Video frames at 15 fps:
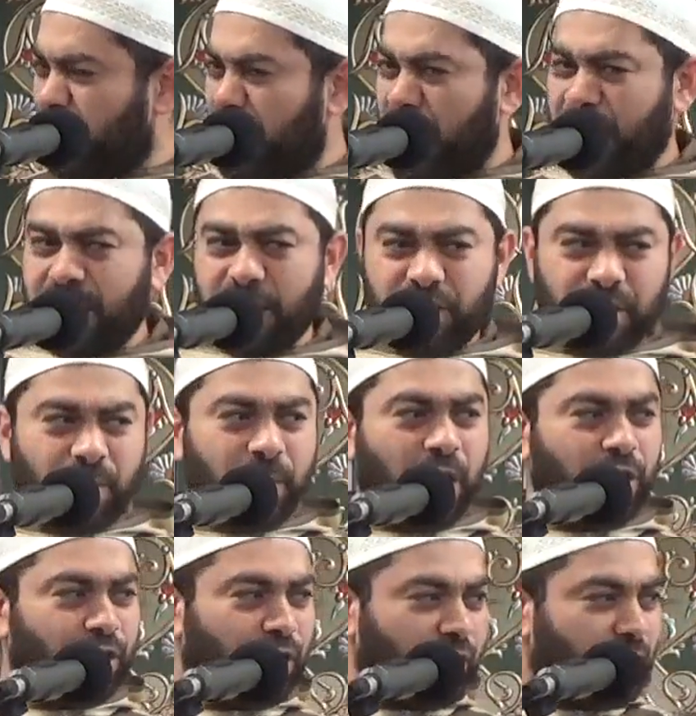And some
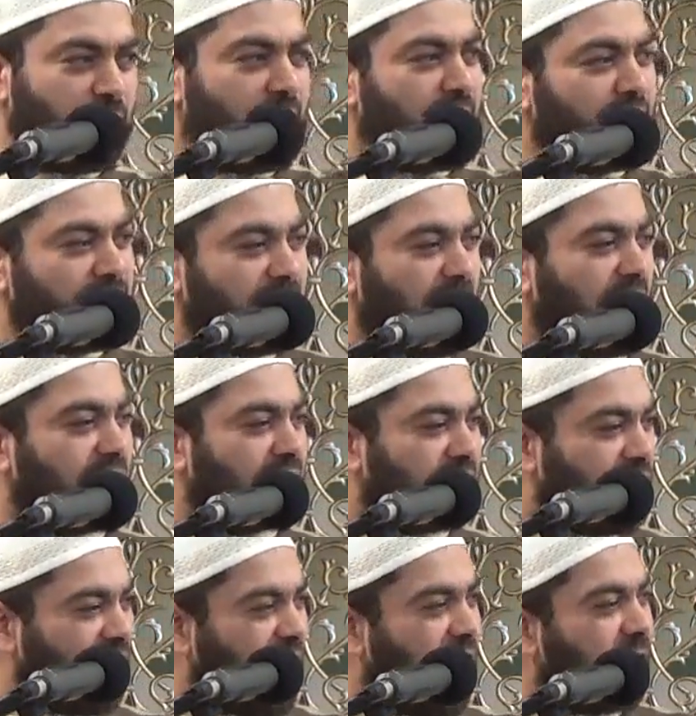other sects,
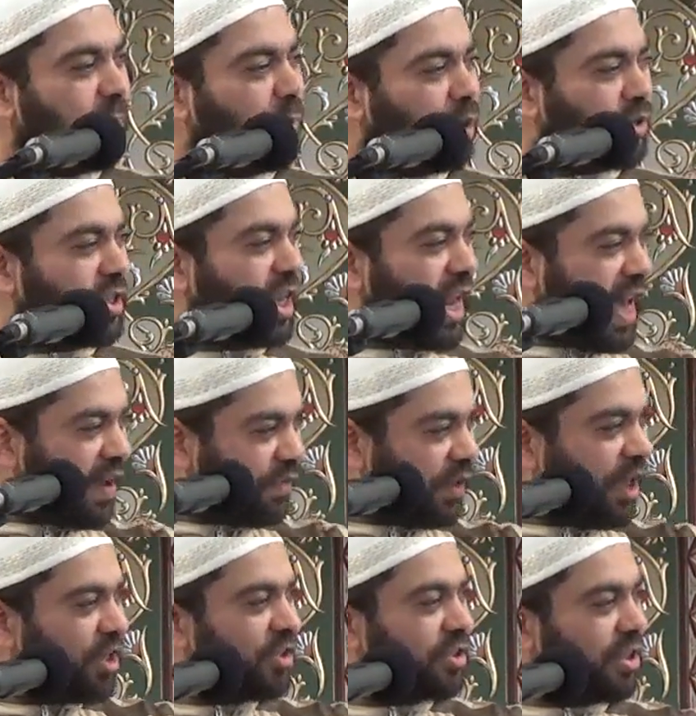they have books that have
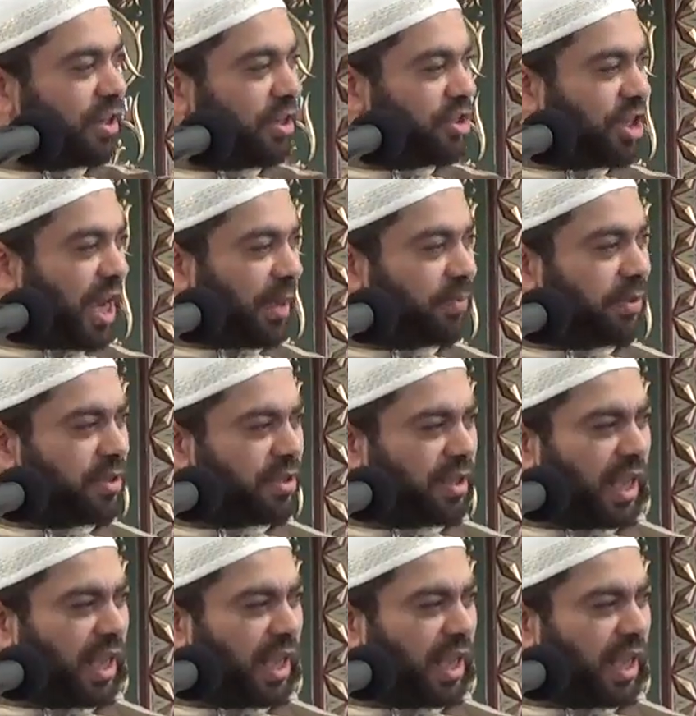extra chapters,